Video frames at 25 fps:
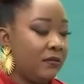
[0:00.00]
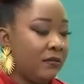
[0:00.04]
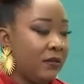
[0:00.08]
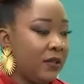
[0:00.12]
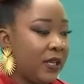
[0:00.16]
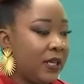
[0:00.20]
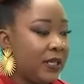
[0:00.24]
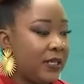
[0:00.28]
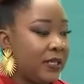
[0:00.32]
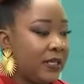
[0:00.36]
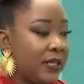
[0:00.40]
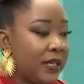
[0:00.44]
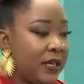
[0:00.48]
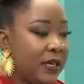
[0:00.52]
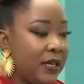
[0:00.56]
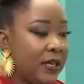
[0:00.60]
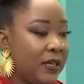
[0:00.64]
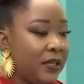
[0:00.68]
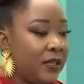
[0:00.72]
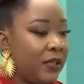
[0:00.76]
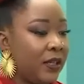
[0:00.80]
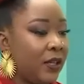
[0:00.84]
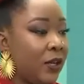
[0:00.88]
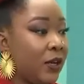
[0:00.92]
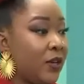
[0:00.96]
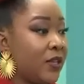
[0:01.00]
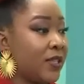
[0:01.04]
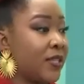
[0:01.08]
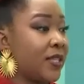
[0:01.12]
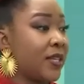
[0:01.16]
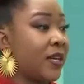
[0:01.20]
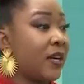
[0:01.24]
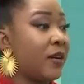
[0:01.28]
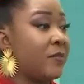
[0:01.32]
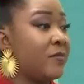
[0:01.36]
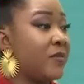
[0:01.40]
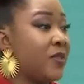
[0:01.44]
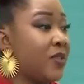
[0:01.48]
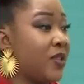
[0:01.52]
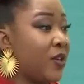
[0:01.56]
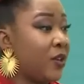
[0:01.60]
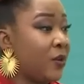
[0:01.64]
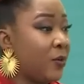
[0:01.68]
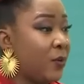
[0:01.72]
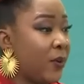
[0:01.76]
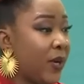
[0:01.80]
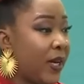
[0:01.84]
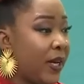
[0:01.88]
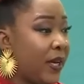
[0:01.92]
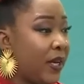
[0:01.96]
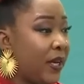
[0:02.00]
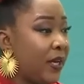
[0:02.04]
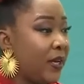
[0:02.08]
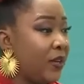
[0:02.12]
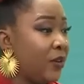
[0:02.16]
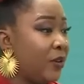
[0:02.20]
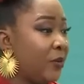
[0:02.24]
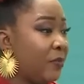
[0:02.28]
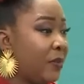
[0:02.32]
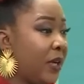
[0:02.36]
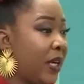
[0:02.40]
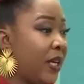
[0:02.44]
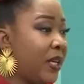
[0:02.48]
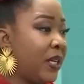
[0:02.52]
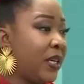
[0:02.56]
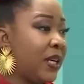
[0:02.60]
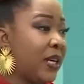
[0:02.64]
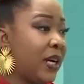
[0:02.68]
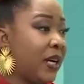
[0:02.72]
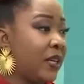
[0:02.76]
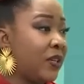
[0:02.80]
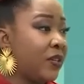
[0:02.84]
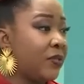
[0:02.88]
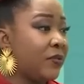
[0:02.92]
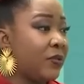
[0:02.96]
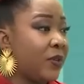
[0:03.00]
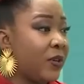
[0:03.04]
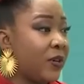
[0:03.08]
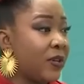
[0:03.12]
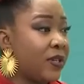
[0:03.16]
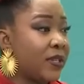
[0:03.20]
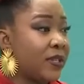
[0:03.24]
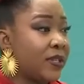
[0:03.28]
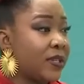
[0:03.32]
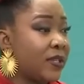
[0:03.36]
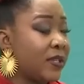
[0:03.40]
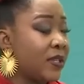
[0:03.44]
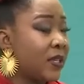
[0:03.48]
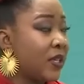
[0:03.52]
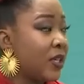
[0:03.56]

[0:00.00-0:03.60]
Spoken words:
let's say loss comes your way, and it could be any kind of loss.